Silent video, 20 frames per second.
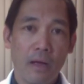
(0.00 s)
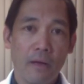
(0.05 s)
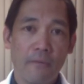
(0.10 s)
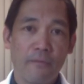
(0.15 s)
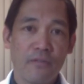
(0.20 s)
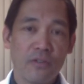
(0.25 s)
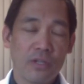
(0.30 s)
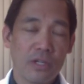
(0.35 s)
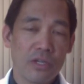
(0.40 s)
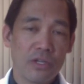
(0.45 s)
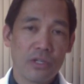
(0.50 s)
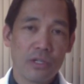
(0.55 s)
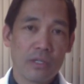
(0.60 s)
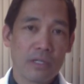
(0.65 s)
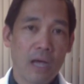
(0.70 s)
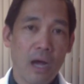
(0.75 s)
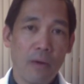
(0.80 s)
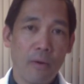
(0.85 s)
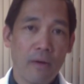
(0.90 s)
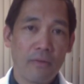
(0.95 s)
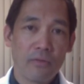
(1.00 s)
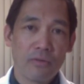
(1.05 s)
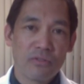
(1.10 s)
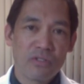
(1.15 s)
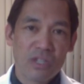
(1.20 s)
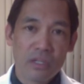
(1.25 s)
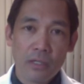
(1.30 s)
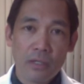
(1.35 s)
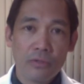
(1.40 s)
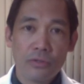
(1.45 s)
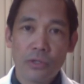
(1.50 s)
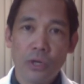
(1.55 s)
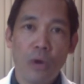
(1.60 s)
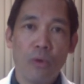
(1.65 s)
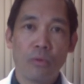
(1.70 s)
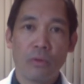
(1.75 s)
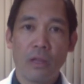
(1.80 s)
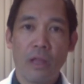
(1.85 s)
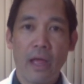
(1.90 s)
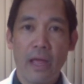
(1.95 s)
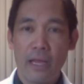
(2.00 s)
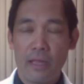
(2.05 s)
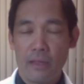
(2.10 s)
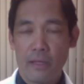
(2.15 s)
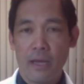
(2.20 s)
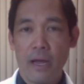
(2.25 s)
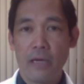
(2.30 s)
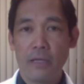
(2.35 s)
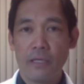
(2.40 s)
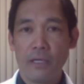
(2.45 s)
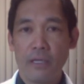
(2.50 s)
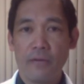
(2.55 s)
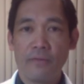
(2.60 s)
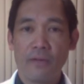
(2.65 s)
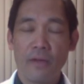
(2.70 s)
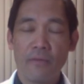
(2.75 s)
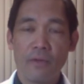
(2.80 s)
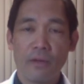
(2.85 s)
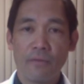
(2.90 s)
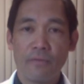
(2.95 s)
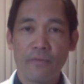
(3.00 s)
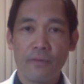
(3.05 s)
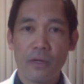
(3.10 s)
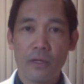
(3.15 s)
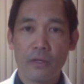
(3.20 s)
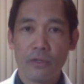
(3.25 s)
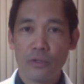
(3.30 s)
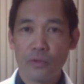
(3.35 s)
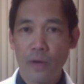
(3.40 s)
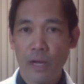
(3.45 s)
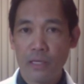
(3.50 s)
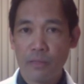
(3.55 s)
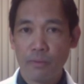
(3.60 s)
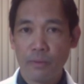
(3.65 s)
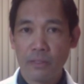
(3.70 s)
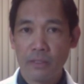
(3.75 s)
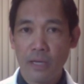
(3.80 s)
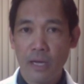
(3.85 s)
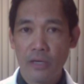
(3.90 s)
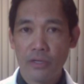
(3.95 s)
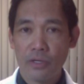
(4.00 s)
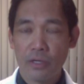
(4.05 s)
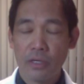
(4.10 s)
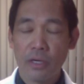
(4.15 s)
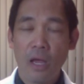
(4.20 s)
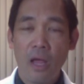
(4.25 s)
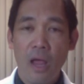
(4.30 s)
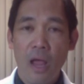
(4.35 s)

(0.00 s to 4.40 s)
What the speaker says: physicians, however, still don't like the idea of giving fecal transplantation